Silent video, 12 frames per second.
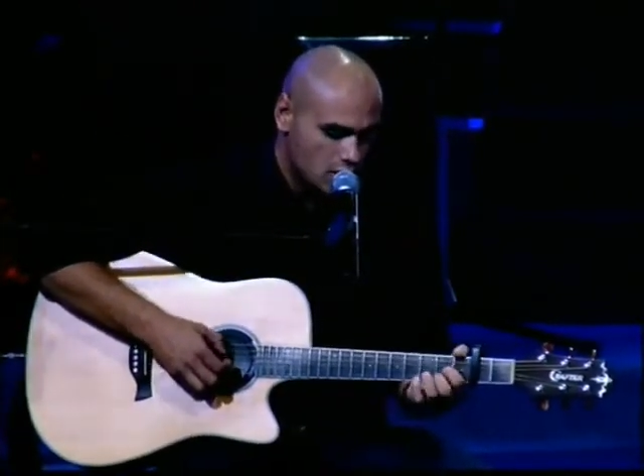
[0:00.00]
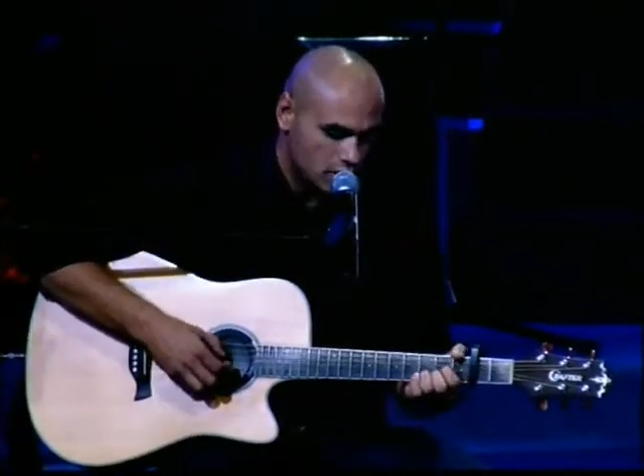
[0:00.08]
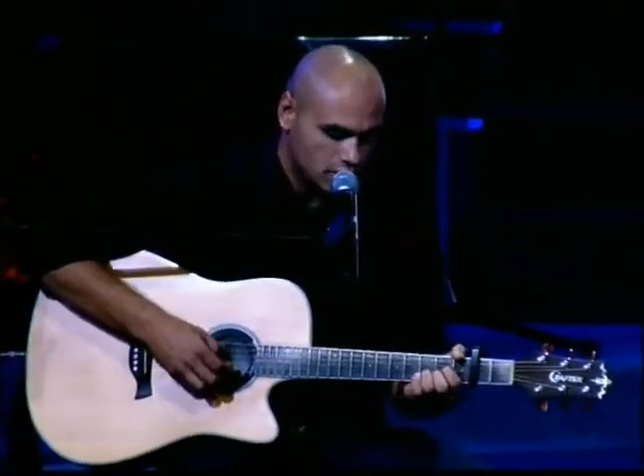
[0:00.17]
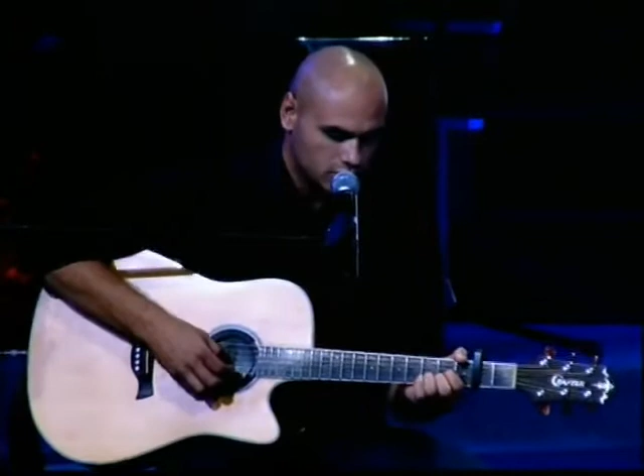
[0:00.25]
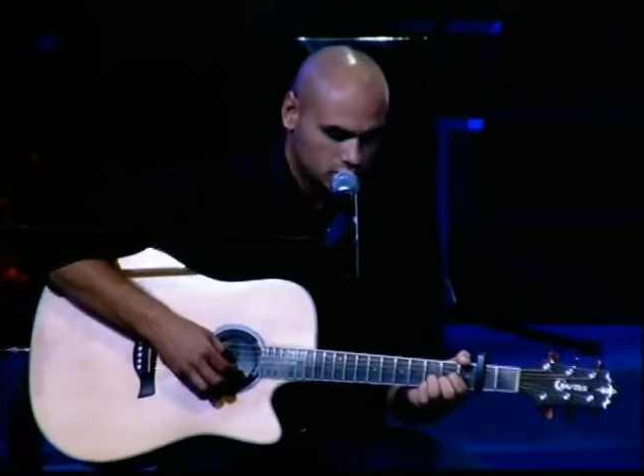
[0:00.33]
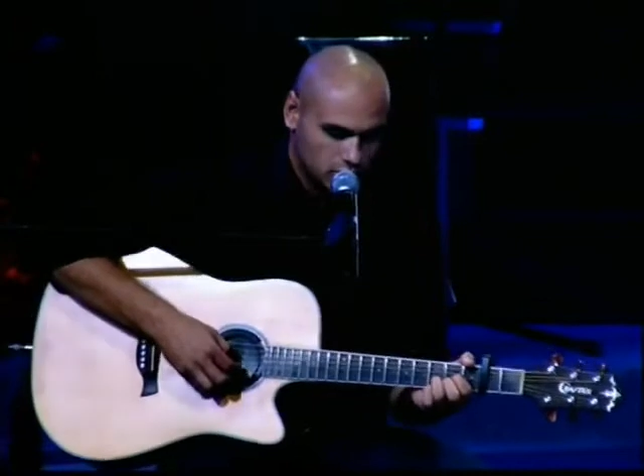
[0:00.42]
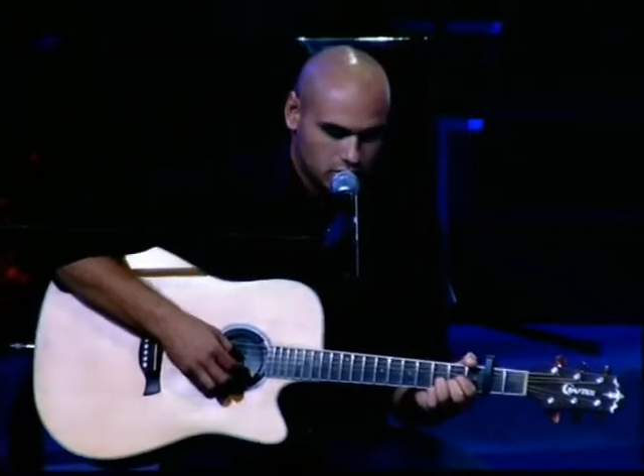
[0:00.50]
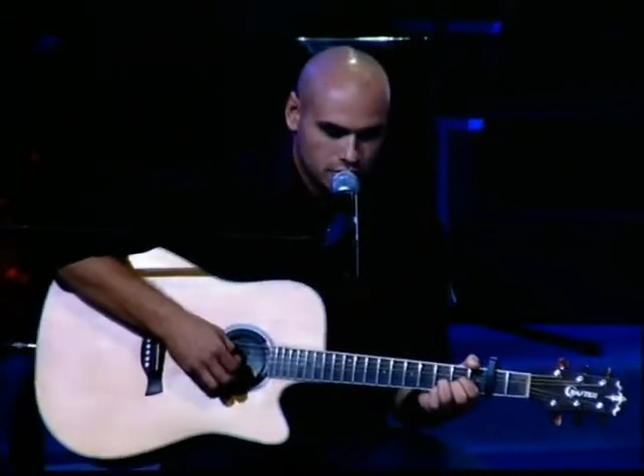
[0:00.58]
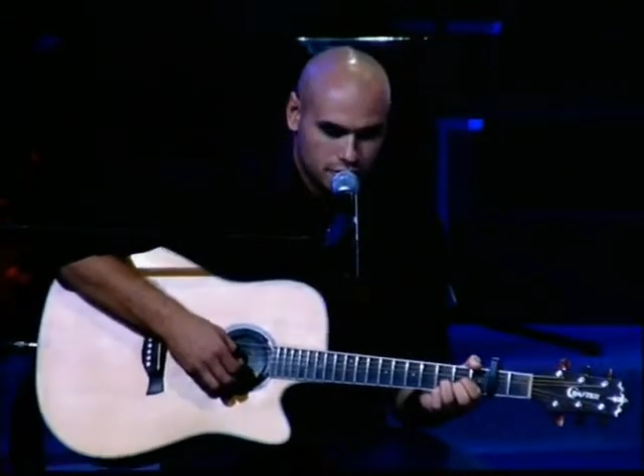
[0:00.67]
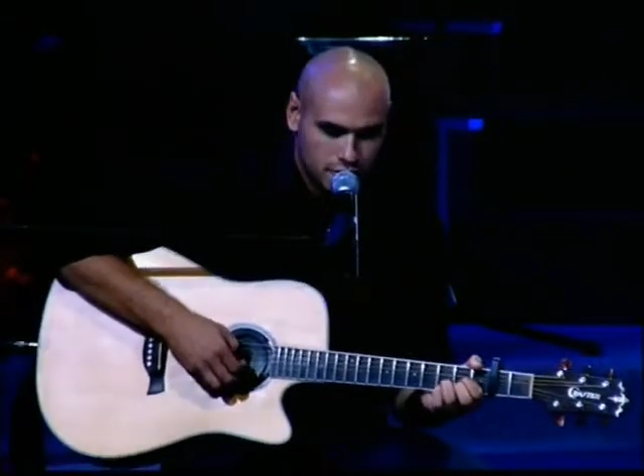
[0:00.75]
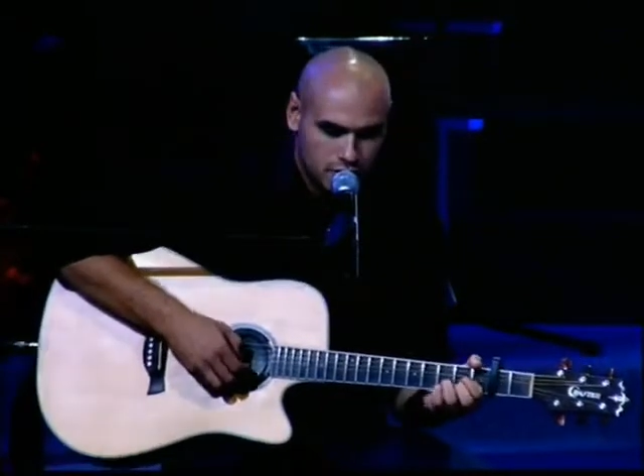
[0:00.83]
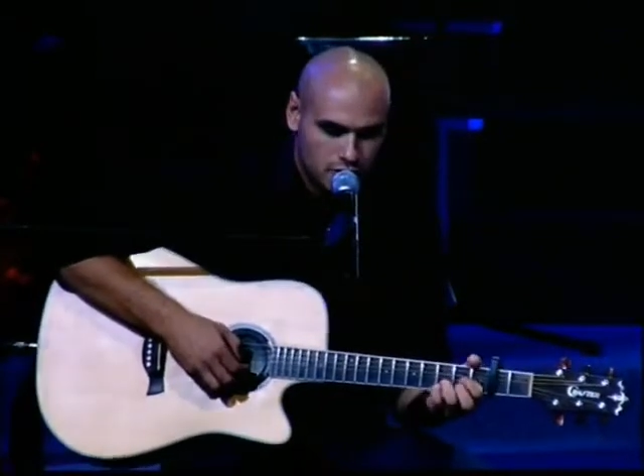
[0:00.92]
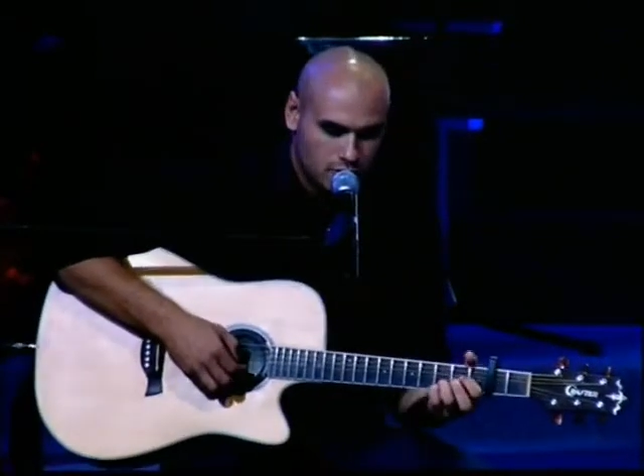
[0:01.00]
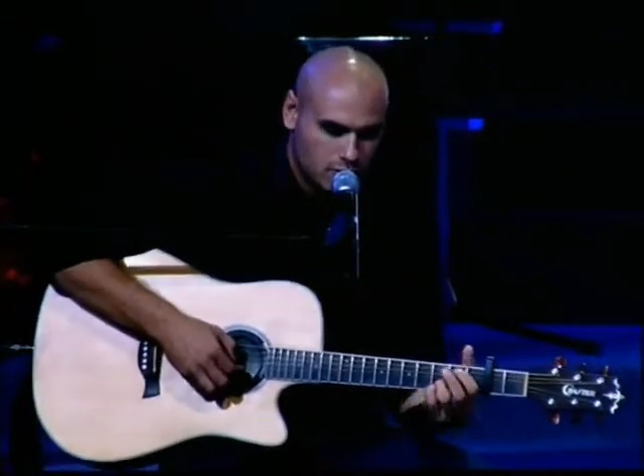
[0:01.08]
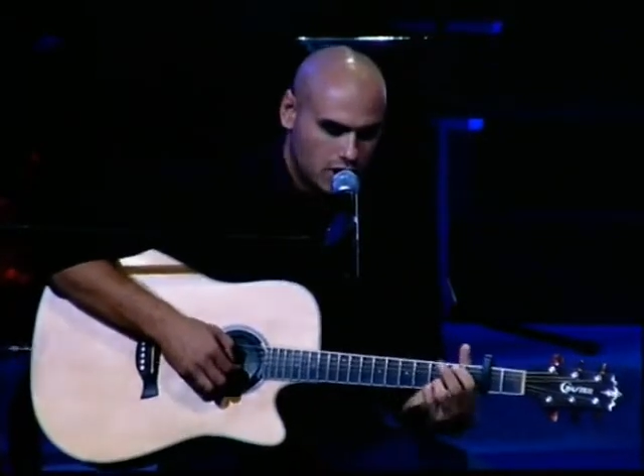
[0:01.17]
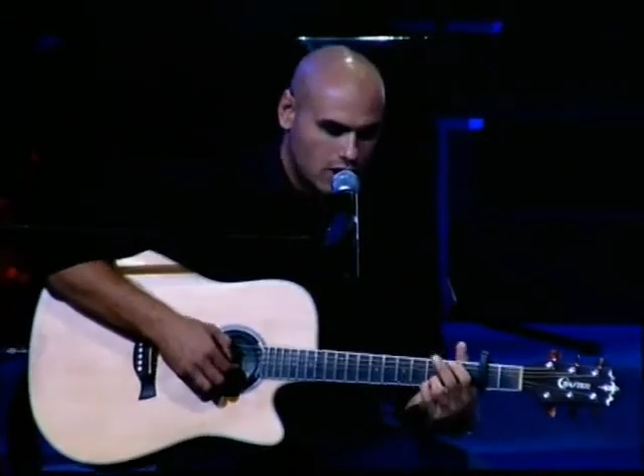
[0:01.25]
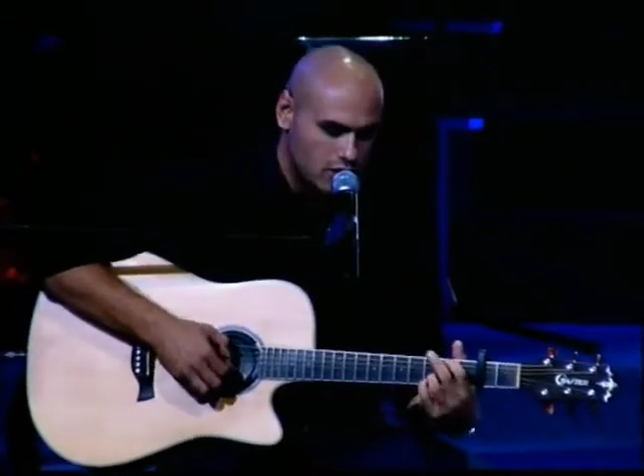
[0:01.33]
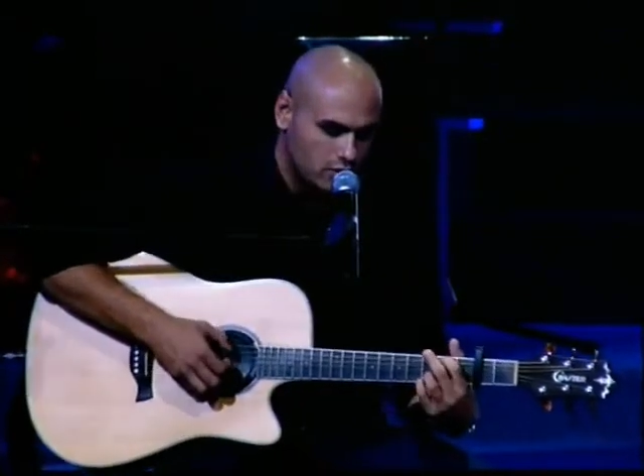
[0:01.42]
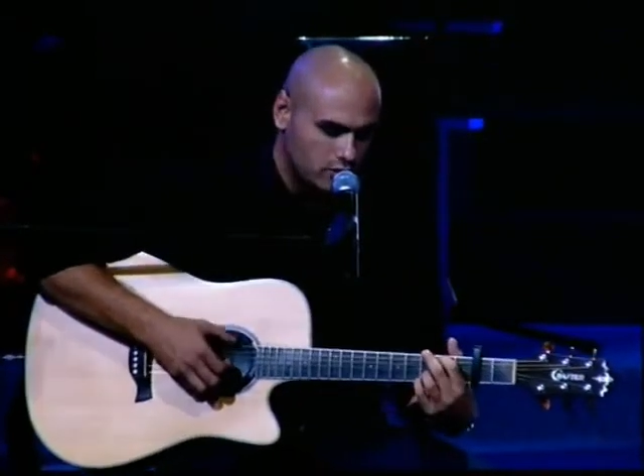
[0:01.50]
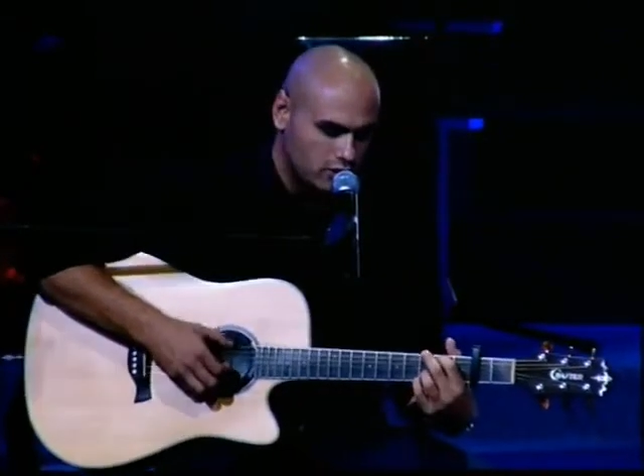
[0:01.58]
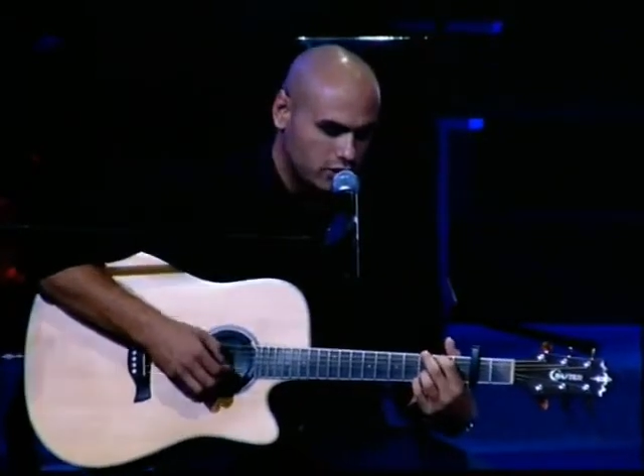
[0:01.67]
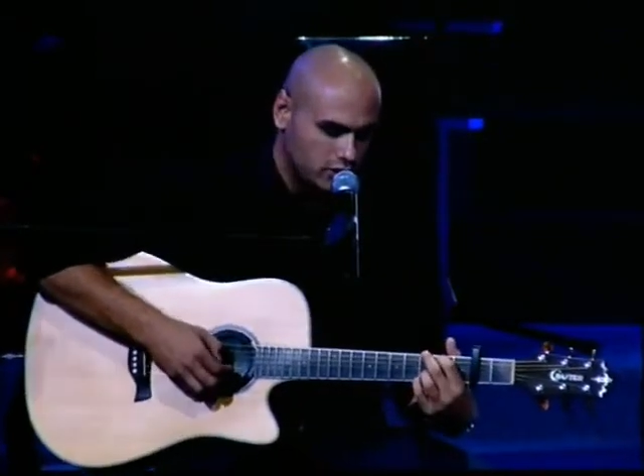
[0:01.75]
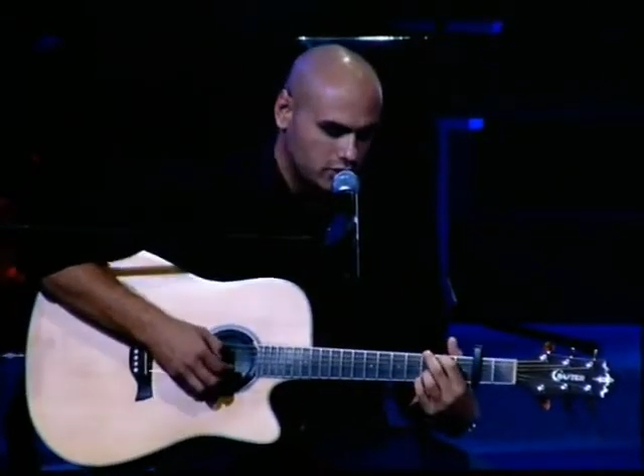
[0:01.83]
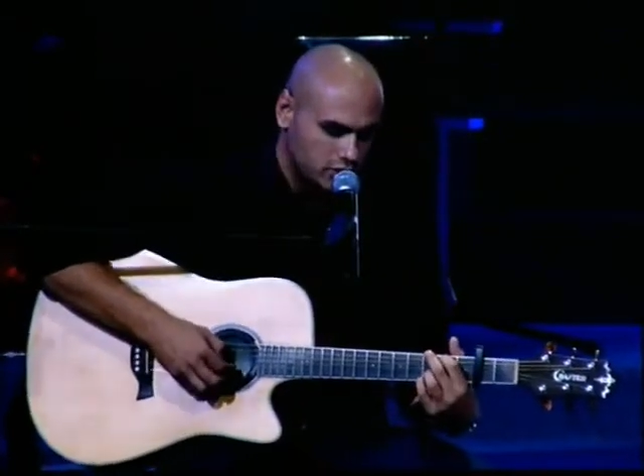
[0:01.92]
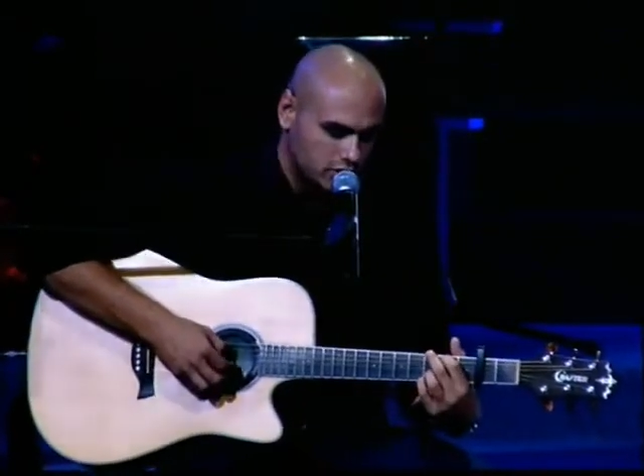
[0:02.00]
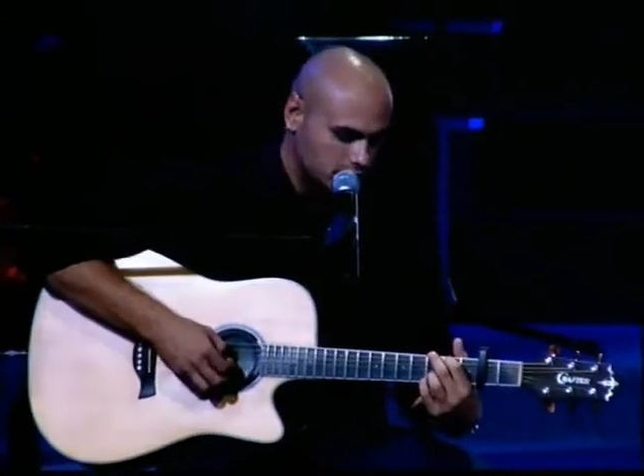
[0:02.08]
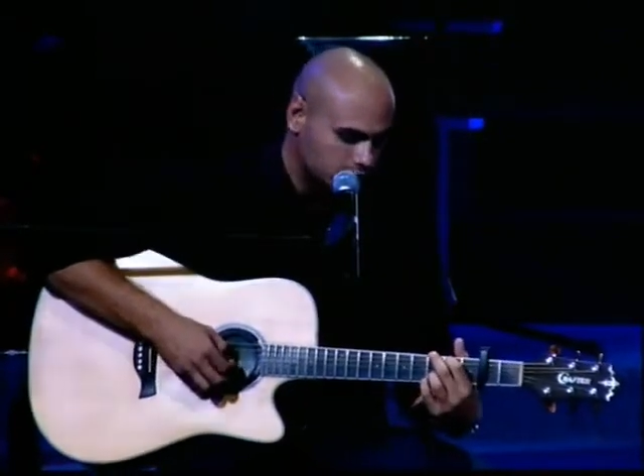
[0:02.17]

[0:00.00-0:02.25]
is within my reach.